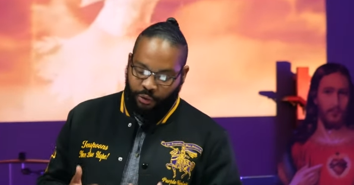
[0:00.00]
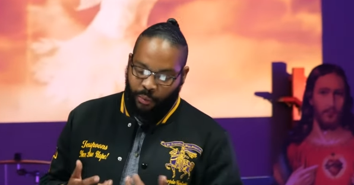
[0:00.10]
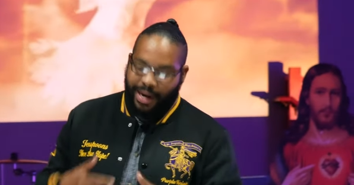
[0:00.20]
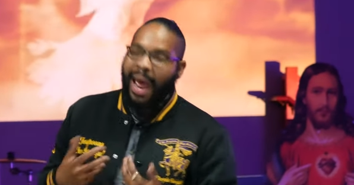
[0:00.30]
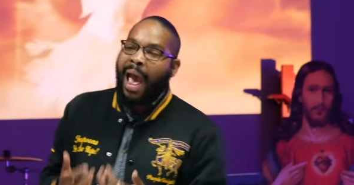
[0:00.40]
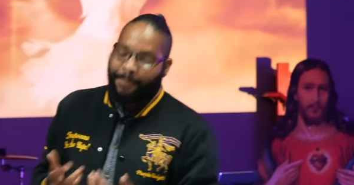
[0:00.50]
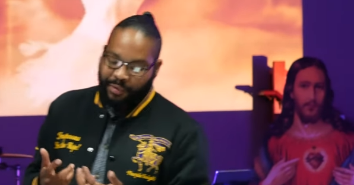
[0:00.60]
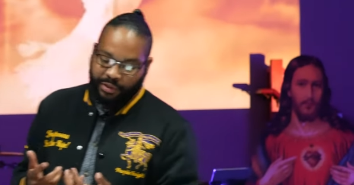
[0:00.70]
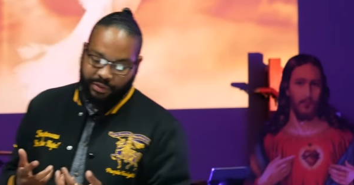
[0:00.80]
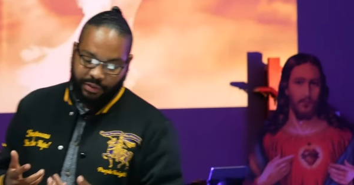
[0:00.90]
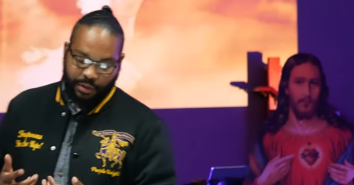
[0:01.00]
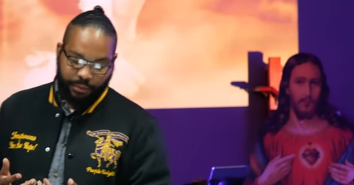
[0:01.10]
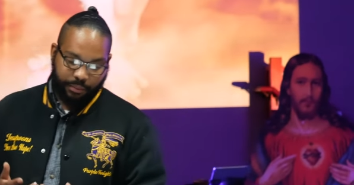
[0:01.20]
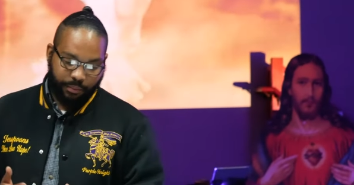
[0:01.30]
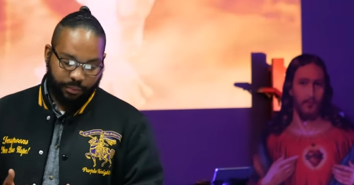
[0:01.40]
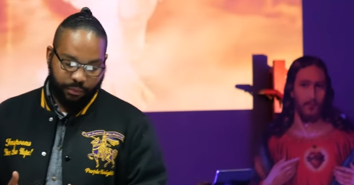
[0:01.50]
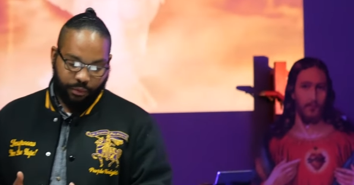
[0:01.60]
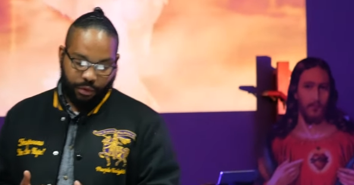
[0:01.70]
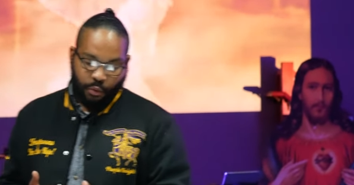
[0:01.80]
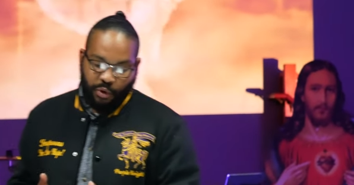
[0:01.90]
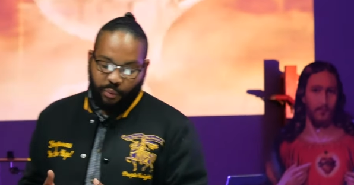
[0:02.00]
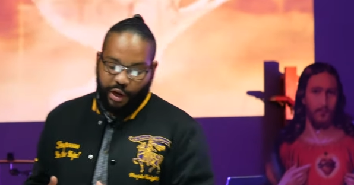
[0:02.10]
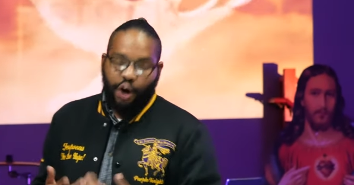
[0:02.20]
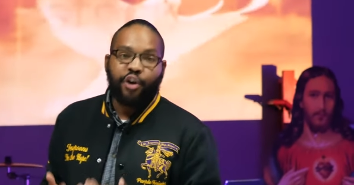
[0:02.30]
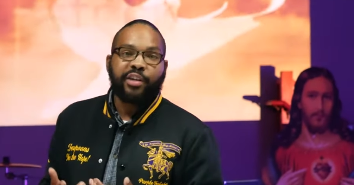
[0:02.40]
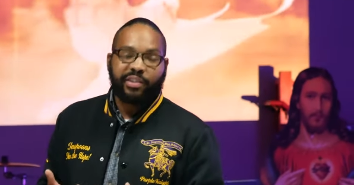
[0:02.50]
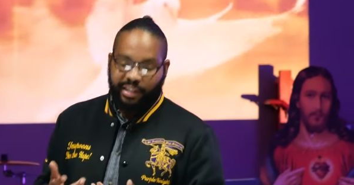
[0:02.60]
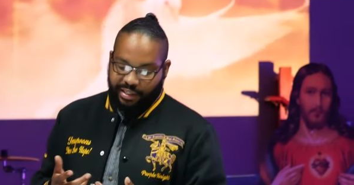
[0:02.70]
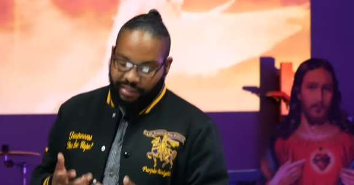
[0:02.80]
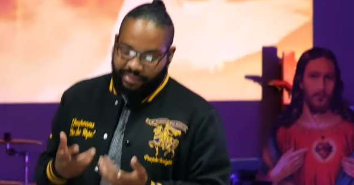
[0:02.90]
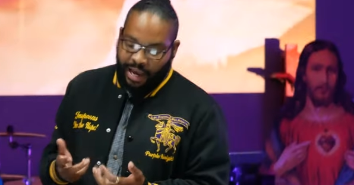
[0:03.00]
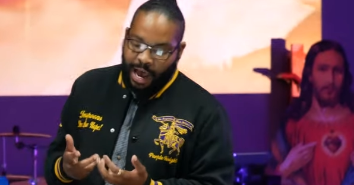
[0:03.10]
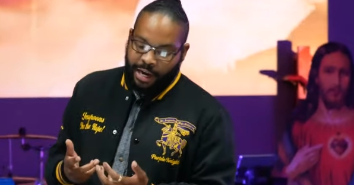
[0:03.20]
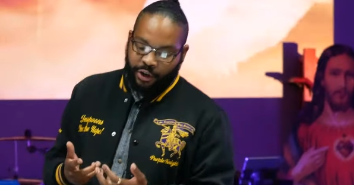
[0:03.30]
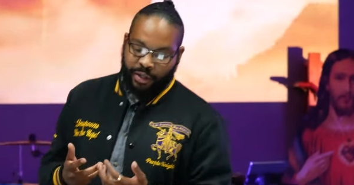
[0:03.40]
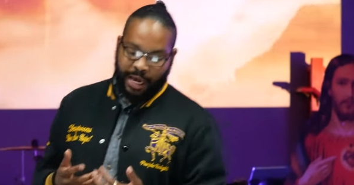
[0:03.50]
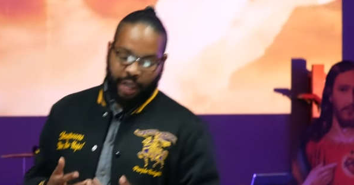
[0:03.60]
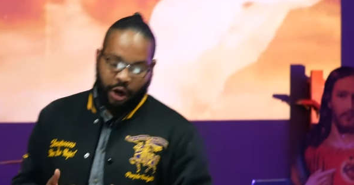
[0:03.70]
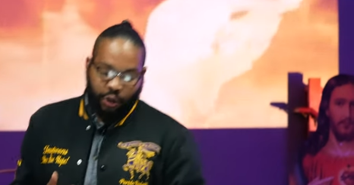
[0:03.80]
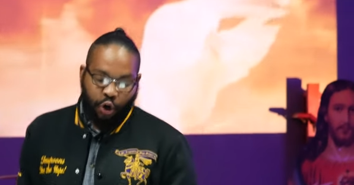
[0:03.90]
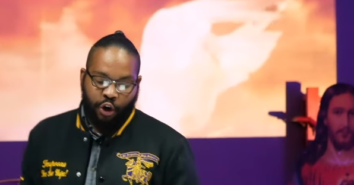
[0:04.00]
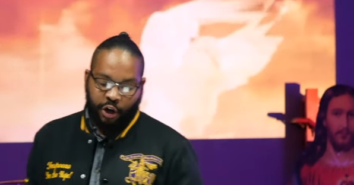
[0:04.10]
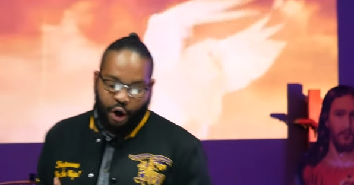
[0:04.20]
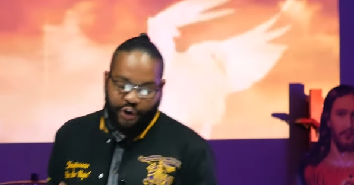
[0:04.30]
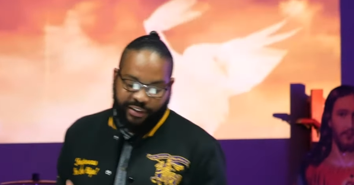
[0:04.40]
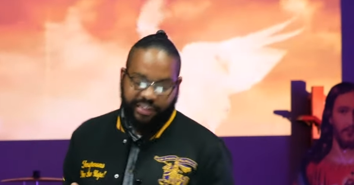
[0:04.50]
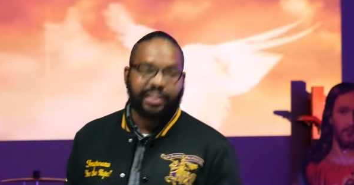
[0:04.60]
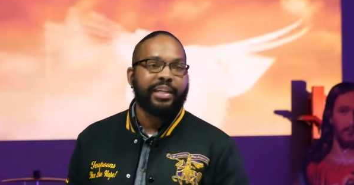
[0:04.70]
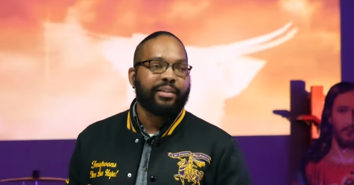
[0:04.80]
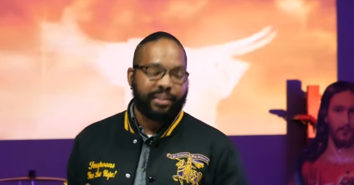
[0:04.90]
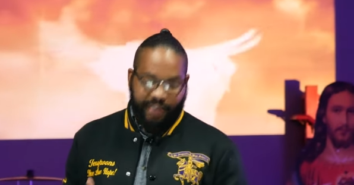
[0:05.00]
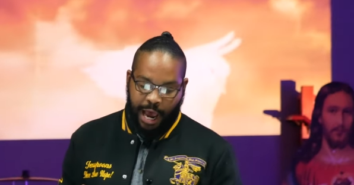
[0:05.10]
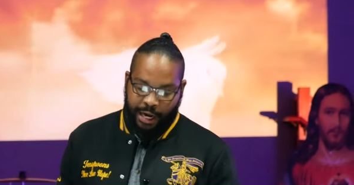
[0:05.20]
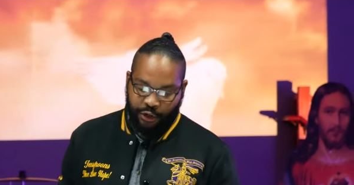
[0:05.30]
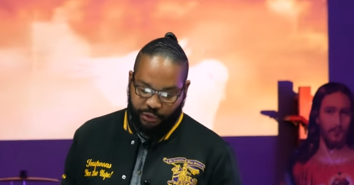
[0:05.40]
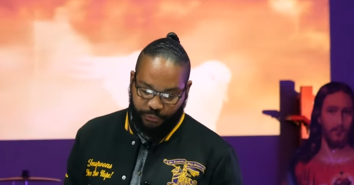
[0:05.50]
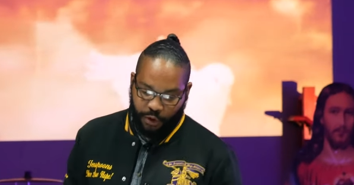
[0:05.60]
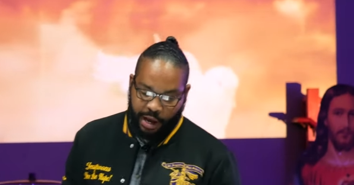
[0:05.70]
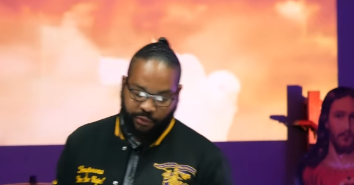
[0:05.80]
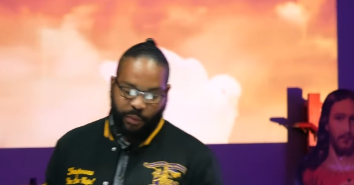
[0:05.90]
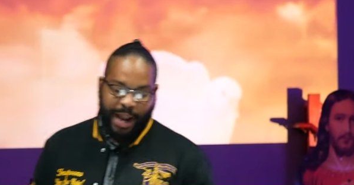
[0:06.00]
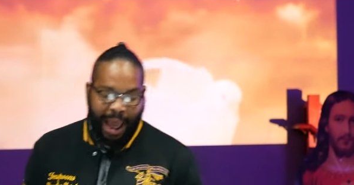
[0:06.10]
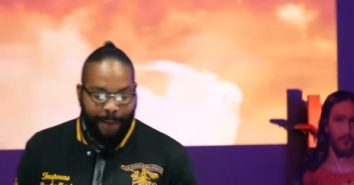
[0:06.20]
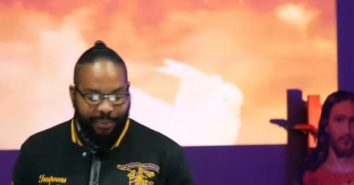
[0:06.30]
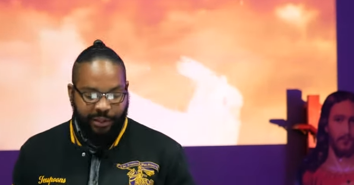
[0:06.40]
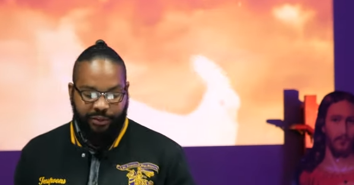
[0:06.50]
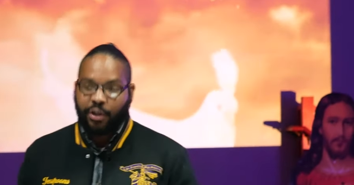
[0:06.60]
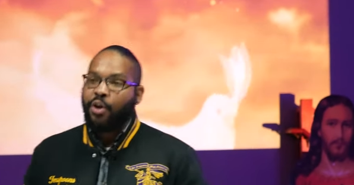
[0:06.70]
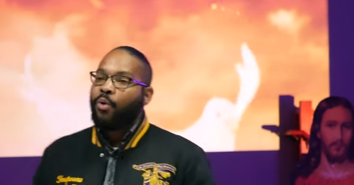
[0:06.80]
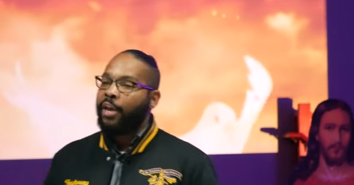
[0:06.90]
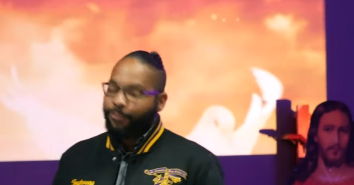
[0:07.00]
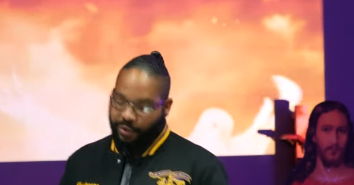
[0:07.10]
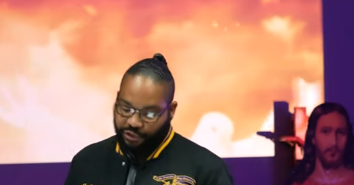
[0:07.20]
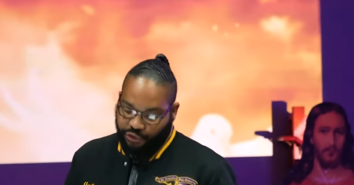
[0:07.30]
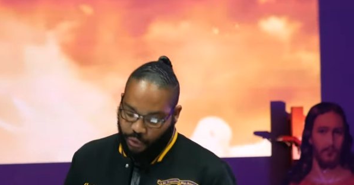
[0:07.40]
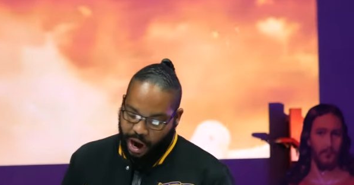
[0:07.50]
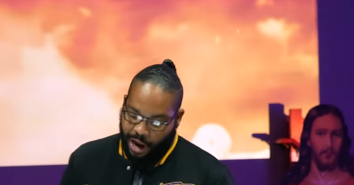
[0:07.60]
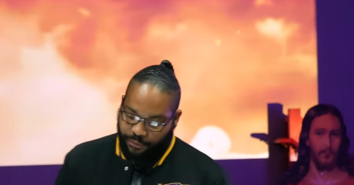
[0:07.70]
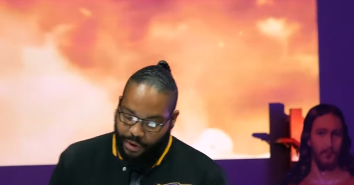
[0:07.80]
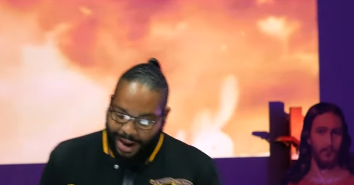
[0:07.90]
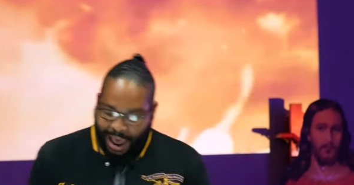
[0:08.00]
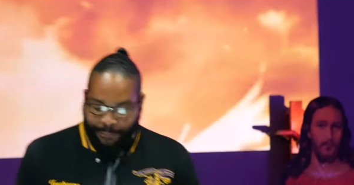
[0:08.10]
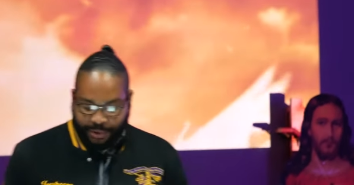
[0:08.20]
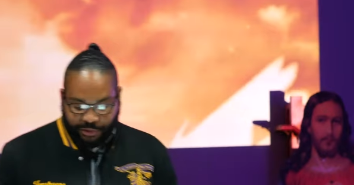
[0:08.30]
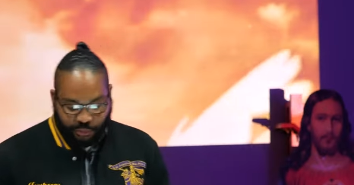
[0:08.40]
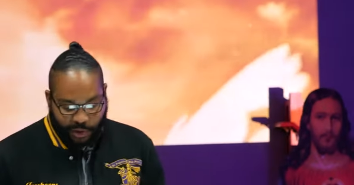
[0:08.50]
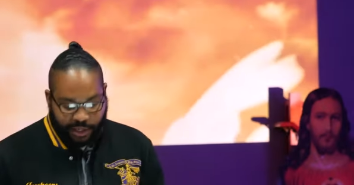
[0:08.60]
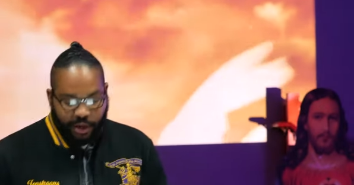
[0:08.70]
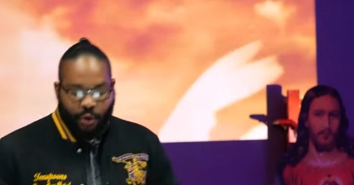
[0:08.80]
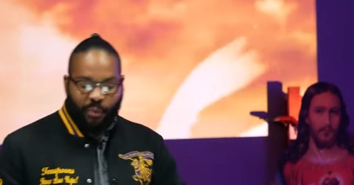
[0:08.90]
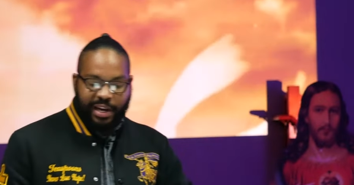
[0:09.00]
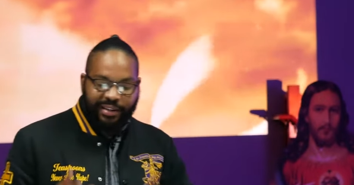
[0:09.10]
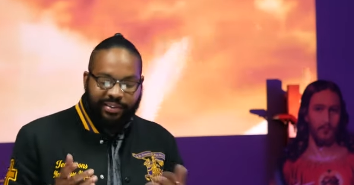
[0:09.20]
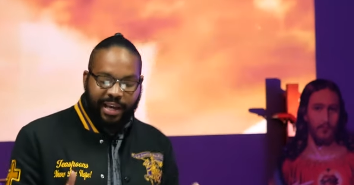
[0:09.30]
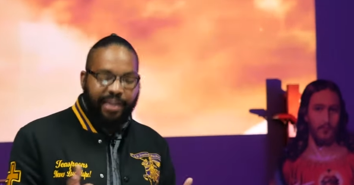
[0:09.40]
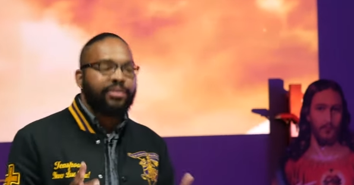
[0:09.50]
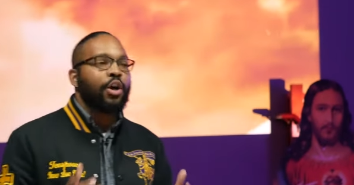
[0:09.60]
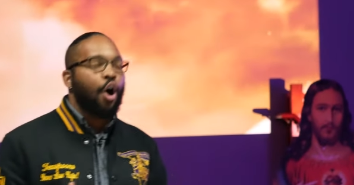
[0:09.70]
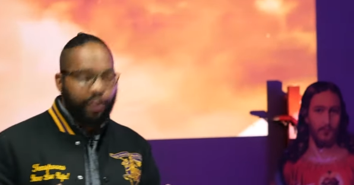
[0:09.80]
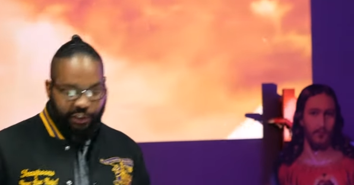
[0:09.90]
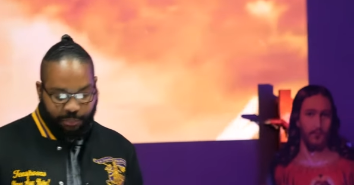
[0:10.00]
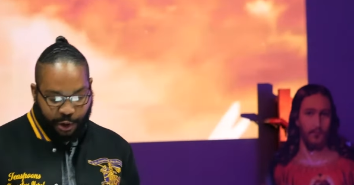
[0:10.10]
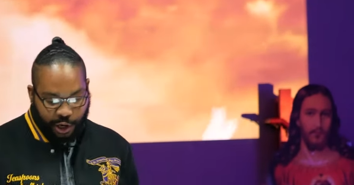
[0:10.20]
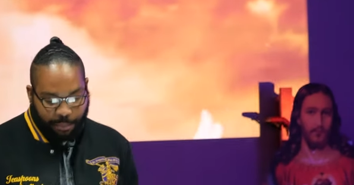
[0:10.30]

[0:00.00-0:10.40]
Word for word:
Speaker 1: What happens when we earnestly desire, like our Lord earnestly desires for us? What happens if we strive? What happens when, when He sends the Holy Spirit